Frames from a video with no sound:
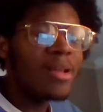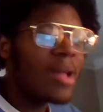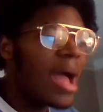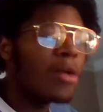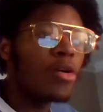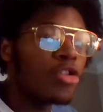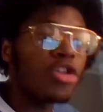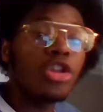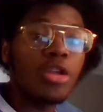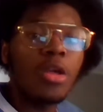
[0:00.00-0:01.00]
I don't know,
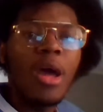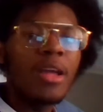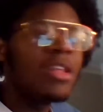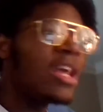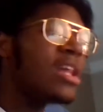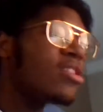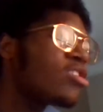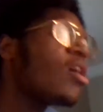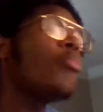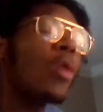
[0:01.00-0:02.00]
just getting
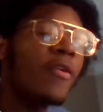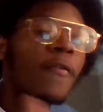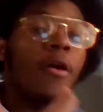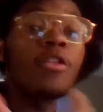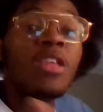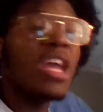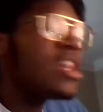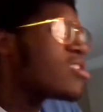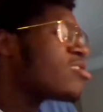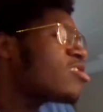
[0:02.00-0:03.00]
somewhat of
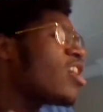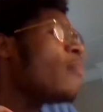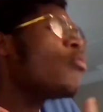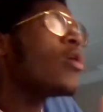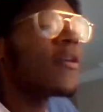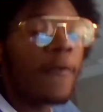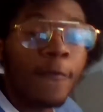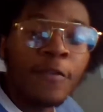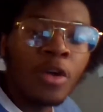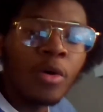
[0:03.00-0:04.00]
a
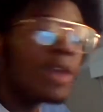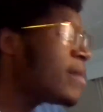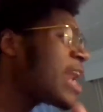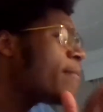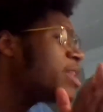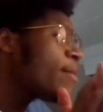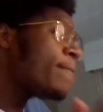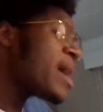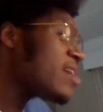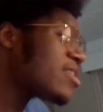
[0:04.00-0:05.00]
feel. It may not be the
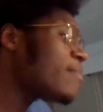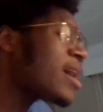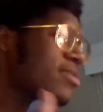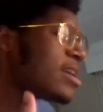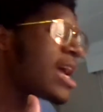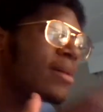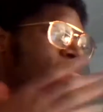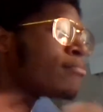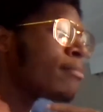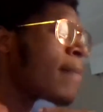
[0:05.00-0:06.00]
best. I'm not saying that
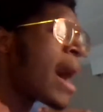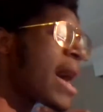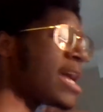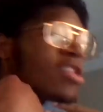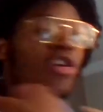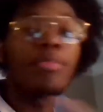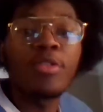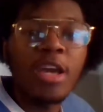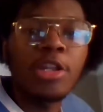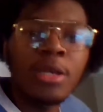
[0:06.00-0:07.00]
my
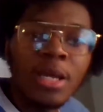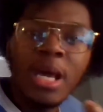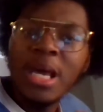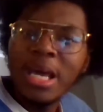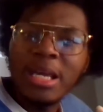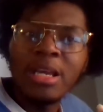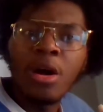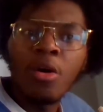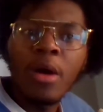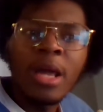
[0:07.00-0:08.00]
interpretation, you
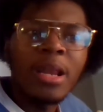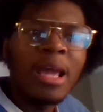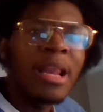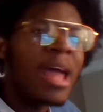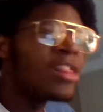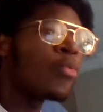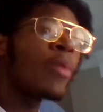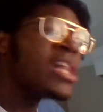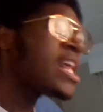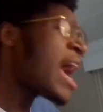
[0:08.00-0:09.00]
know, and the
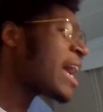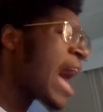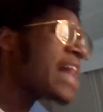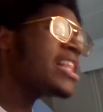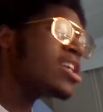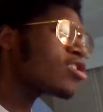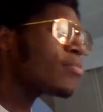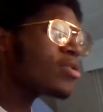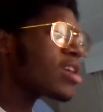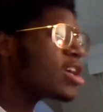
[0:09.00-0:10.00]
way that I got the
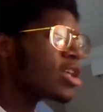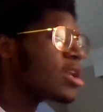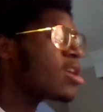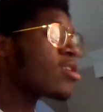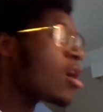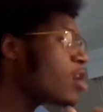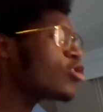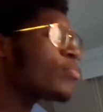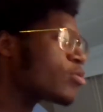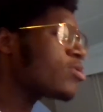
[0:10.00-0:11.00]
interpretation is
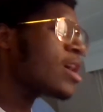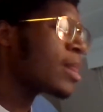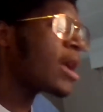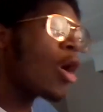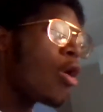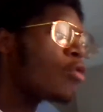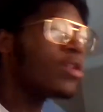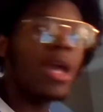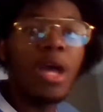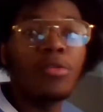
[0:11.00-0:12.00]
100% like, oh,
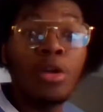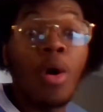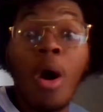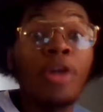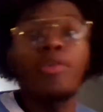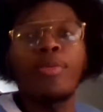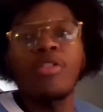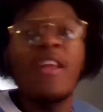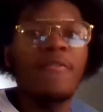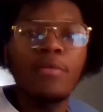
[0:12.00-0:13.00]
yeah, you know,
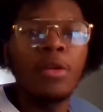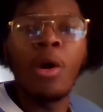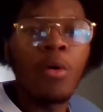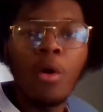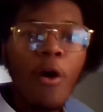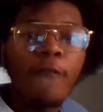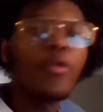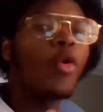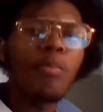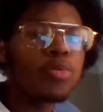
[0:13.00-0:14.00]
100%, you know,
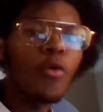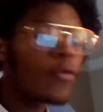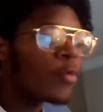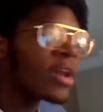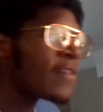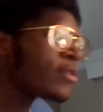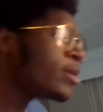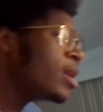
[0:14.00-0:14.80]
foolproof or whatever.